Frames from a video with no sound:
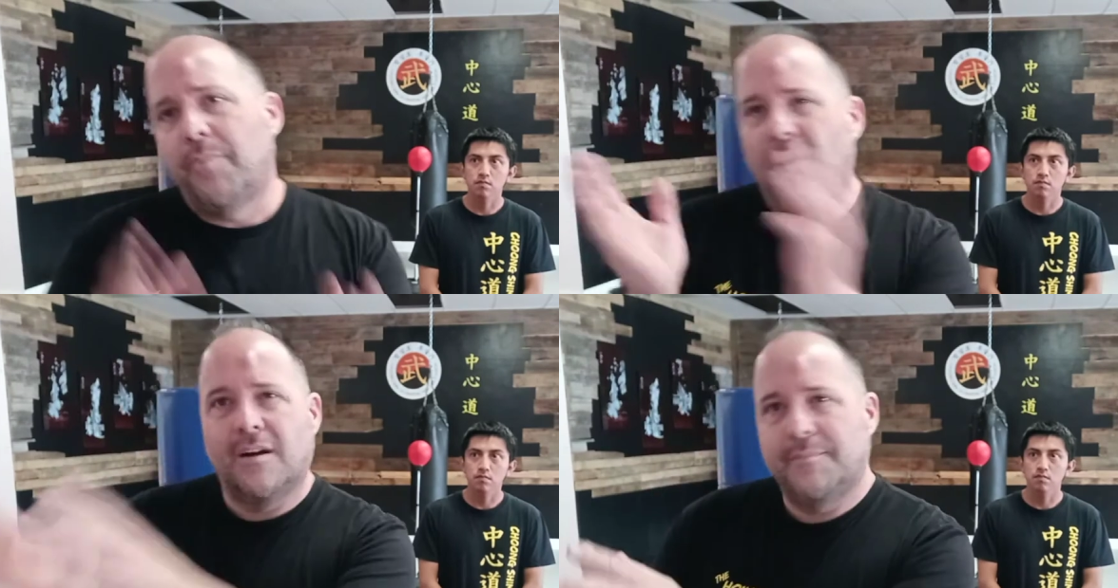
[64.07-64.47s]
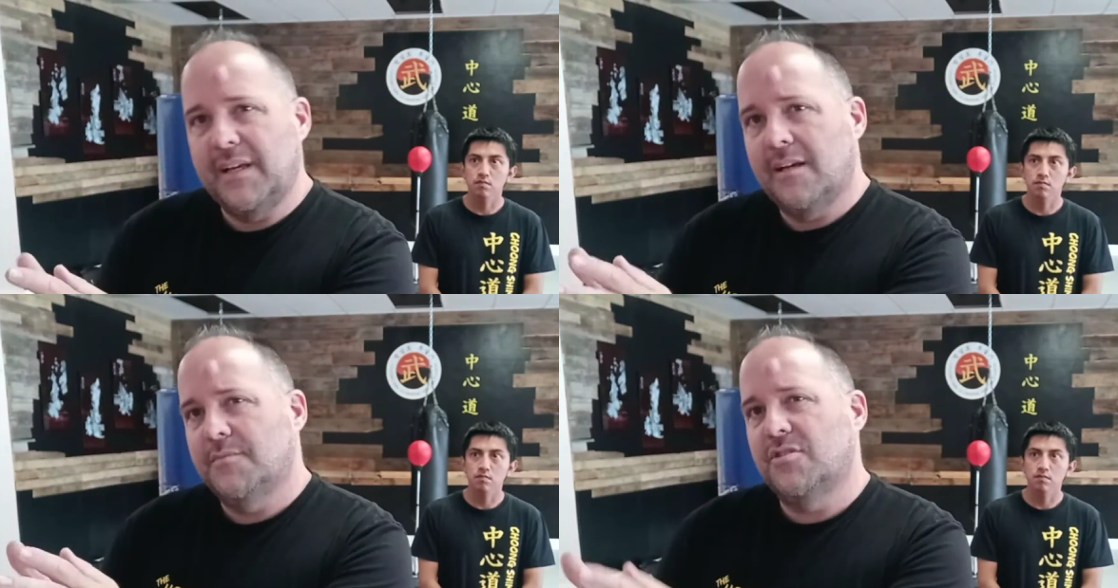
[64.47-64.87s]
Speaker 1: part
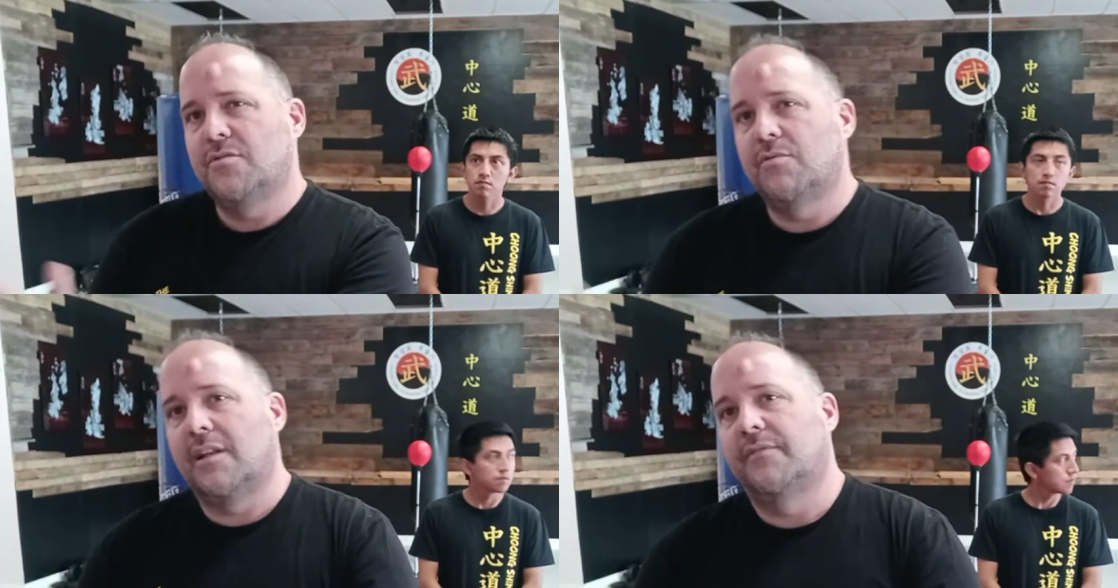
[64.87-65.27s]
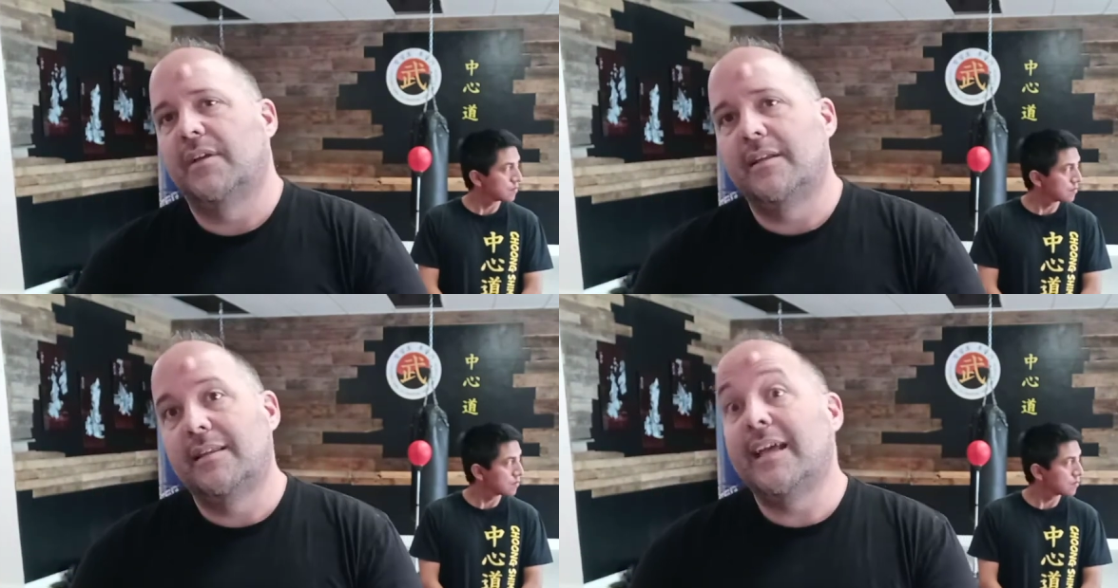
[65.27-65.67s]
becomes too
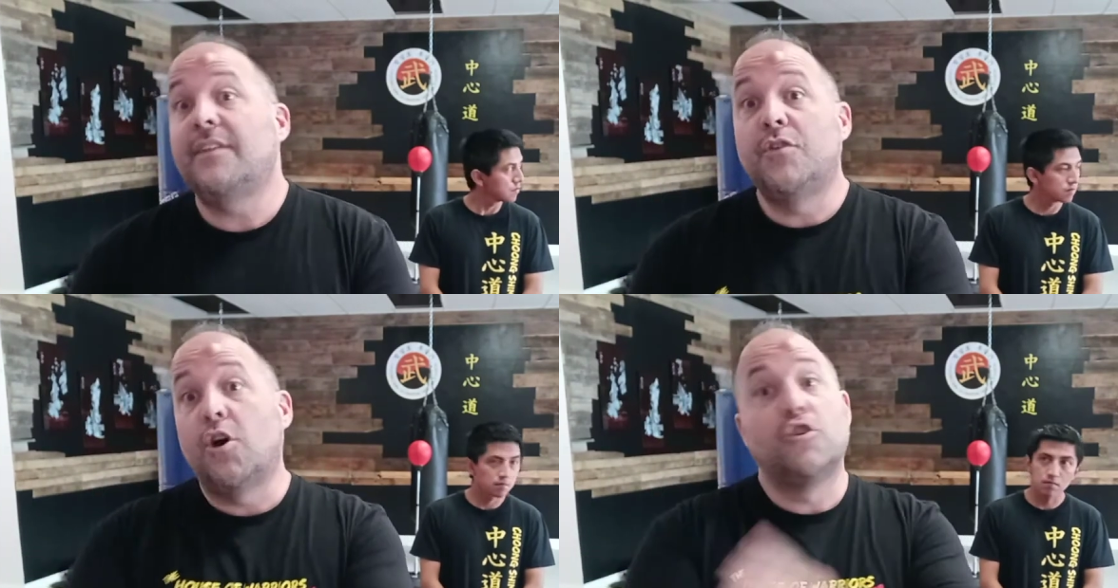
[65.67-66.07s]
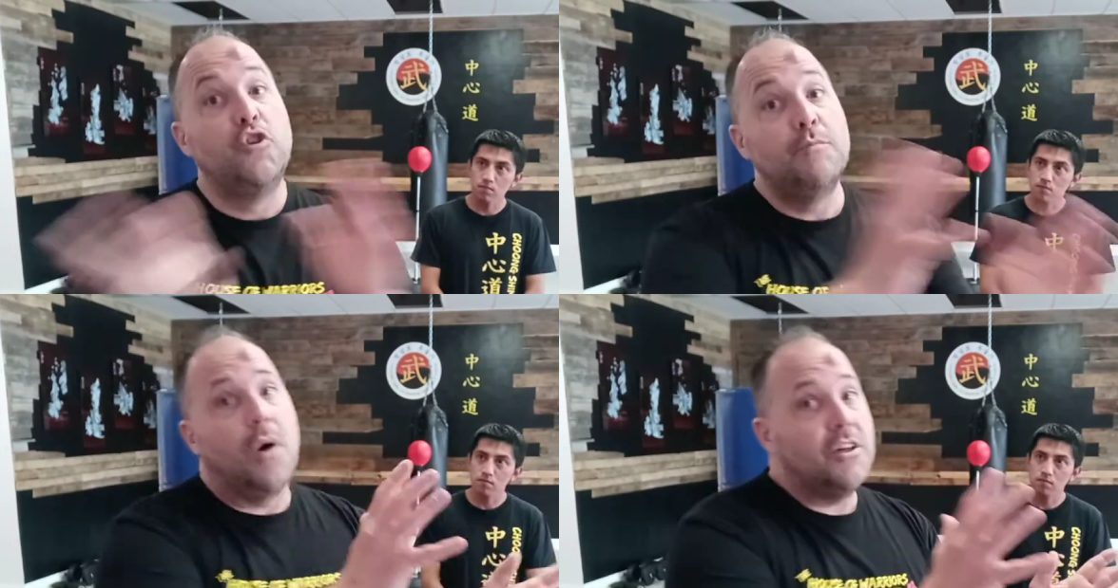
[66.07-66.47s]
relevant. And then if you go
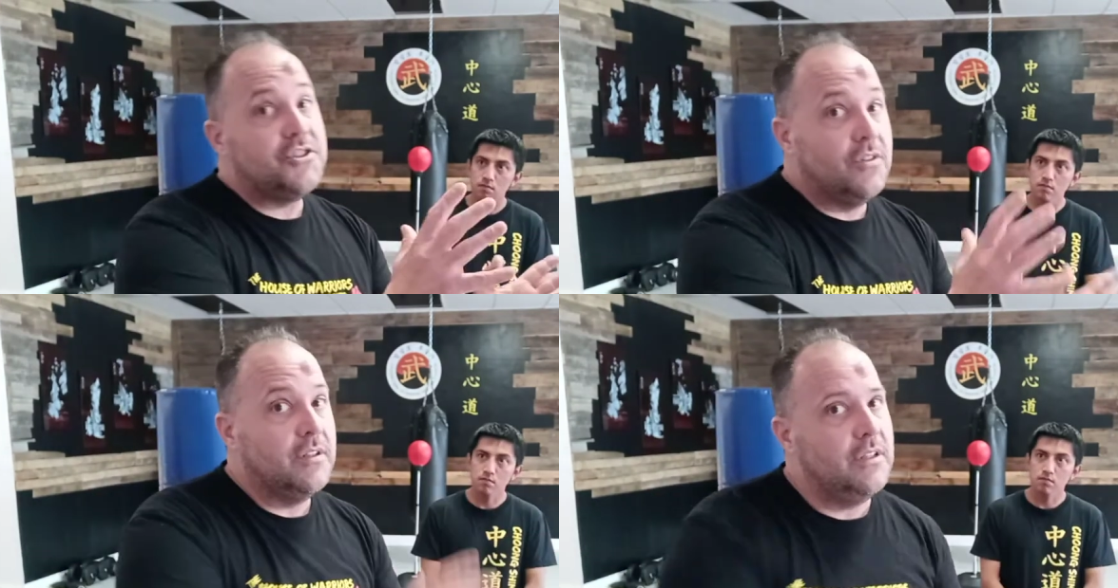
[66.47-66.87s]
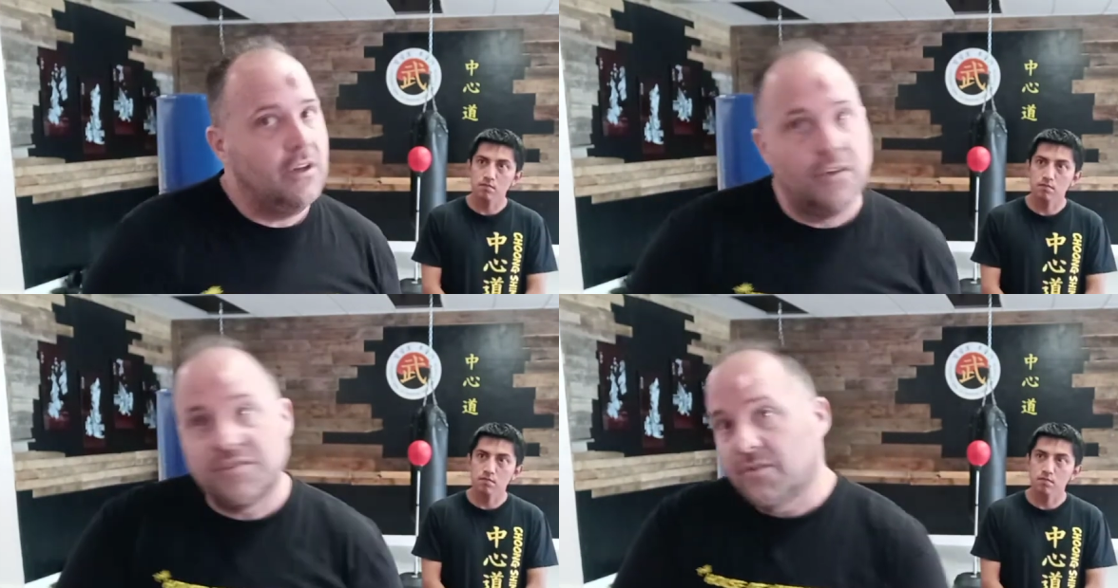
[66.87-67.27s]
too martial,
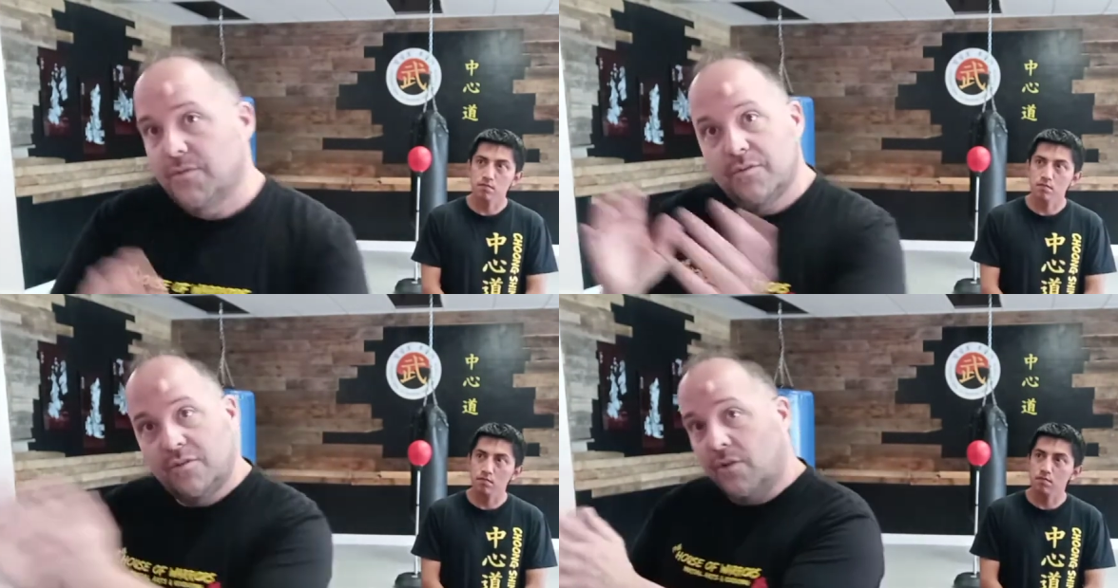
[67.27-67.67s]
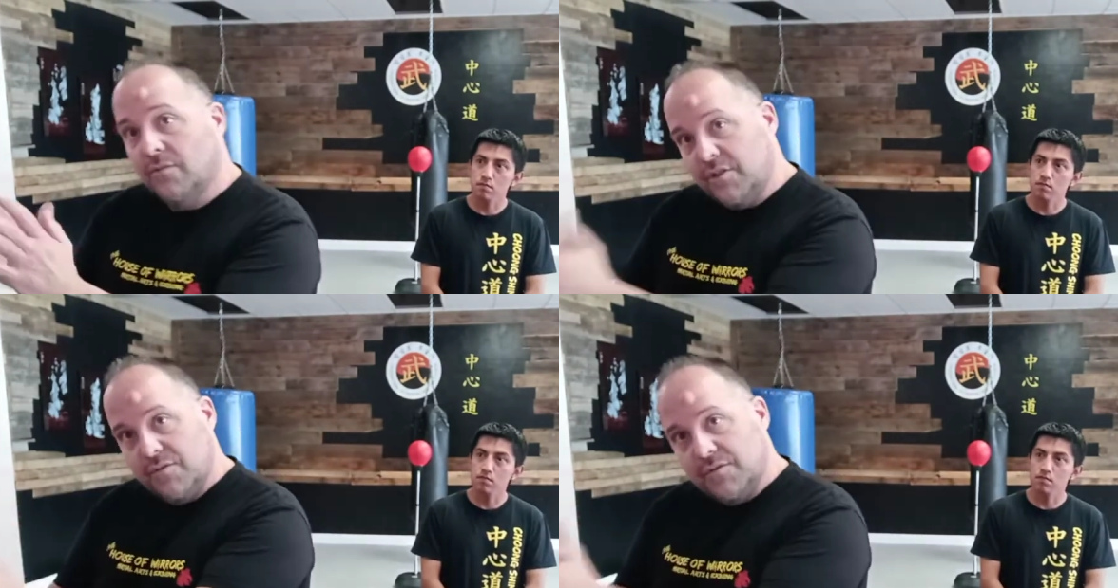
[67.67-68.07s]
you also
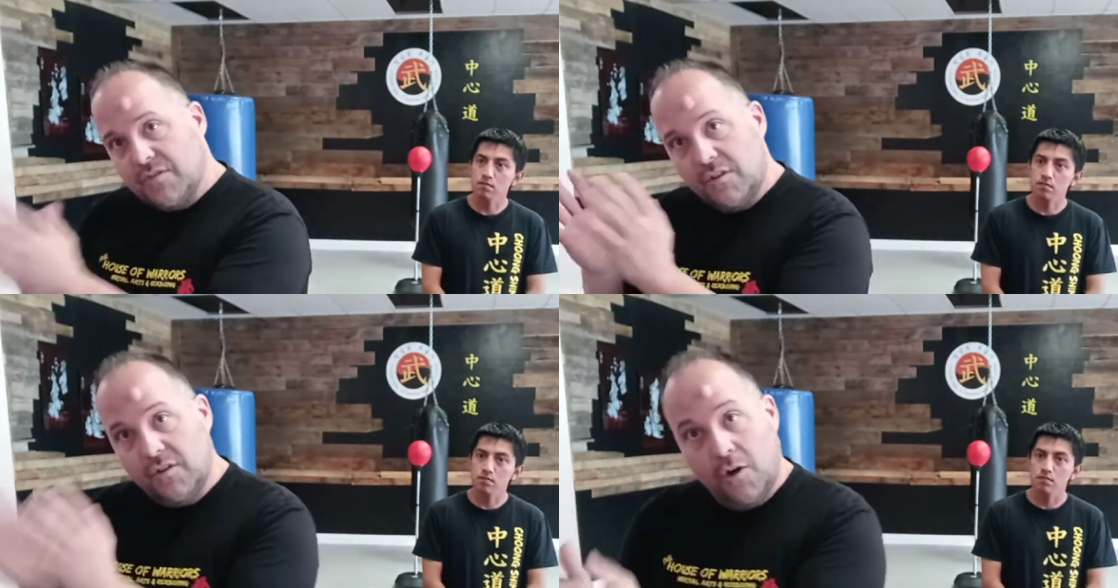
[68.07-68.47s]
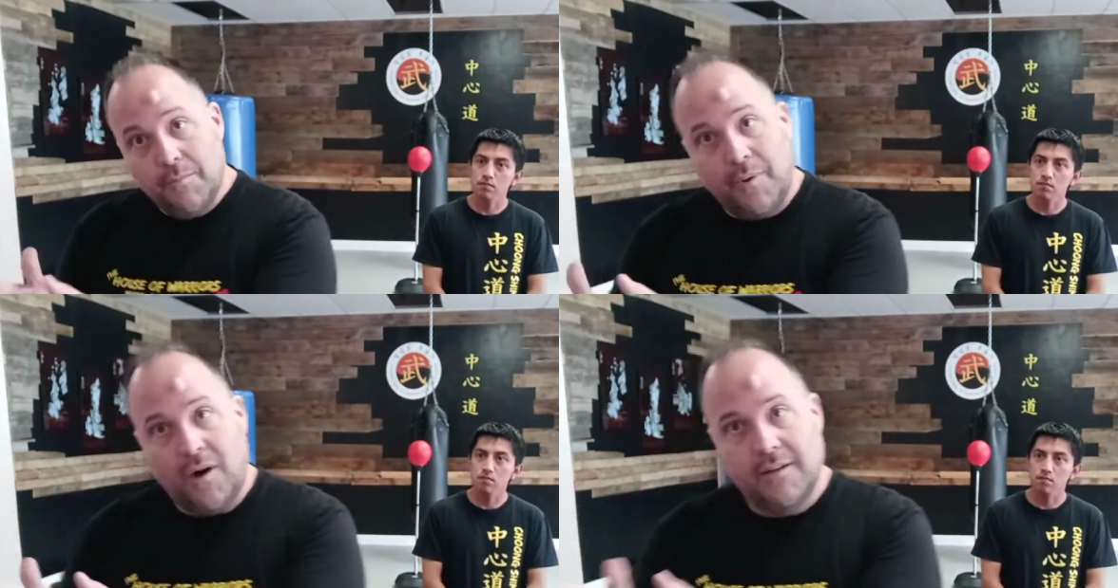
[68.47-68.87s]
don't use the
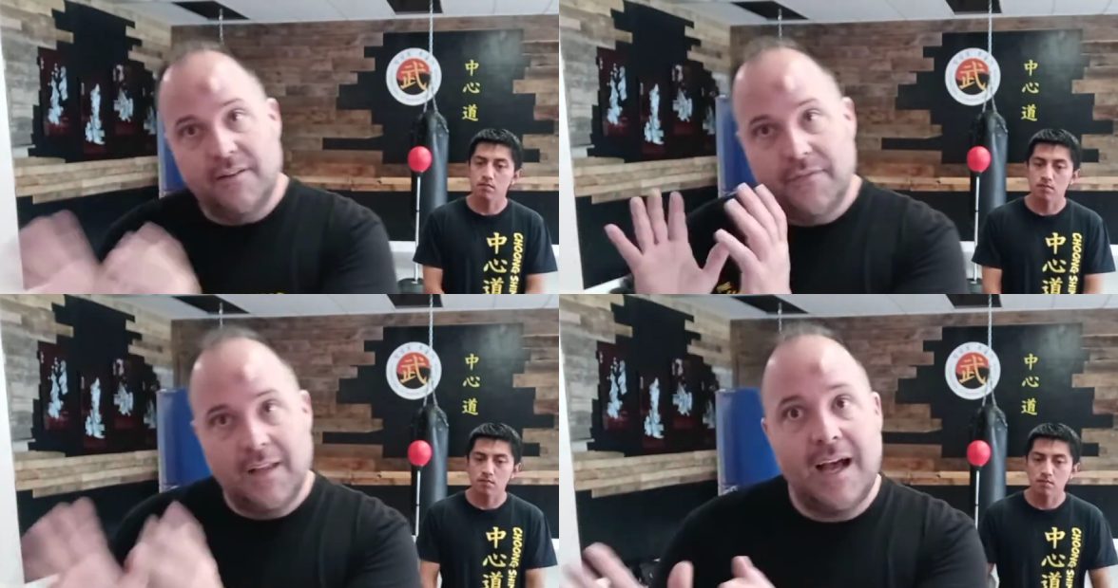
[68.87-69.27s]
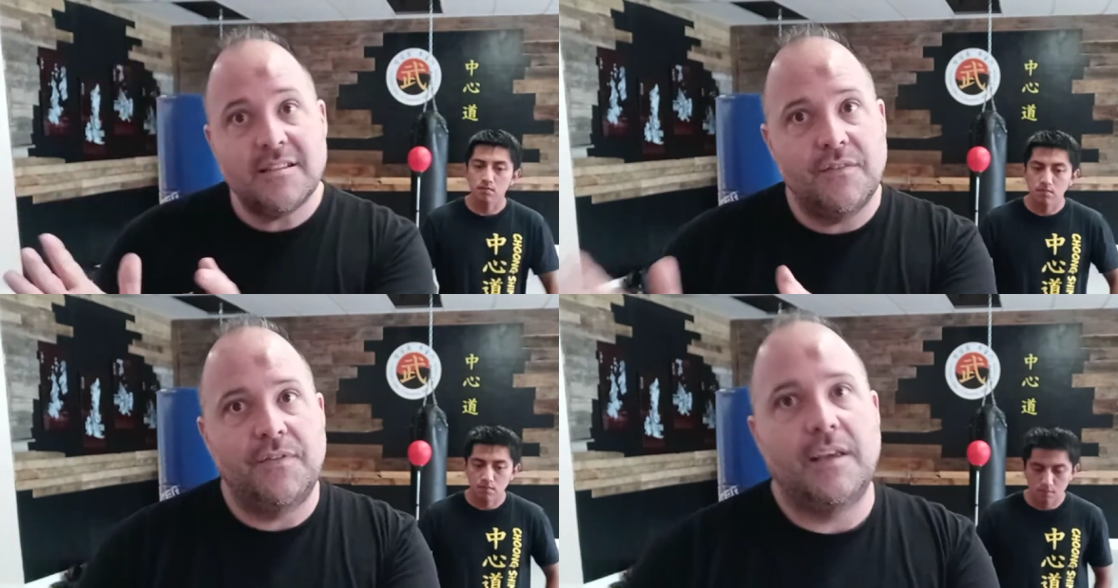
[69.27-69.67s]
do part, the
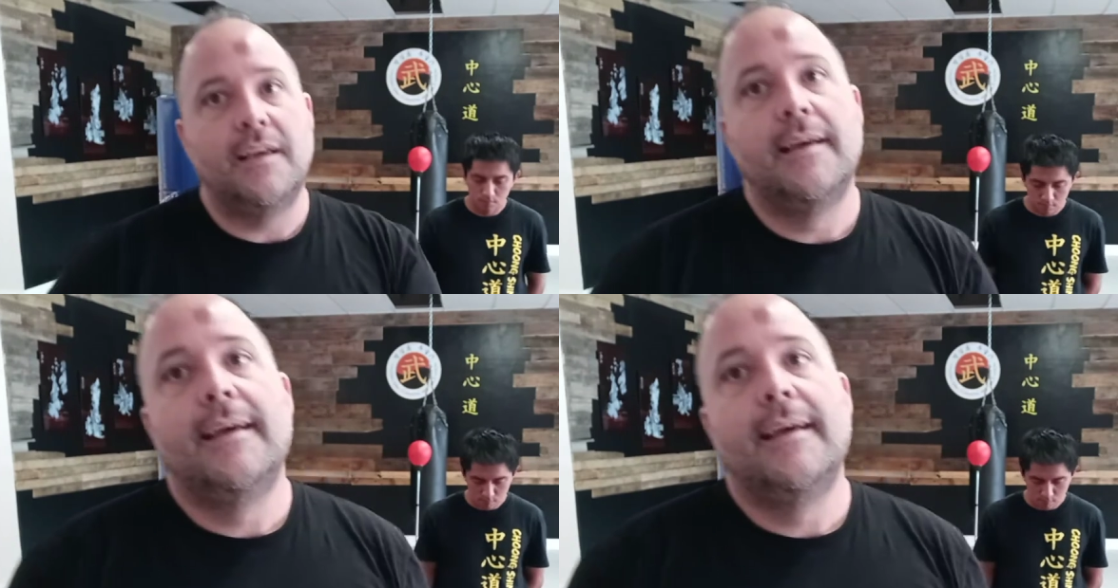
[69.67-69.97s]
philosophy.